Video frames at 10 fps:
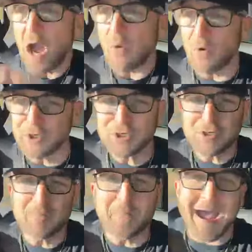I wish you
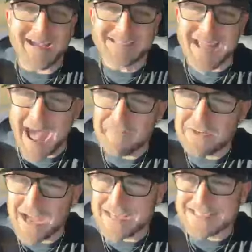the best. Have a
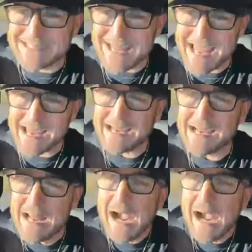nice day.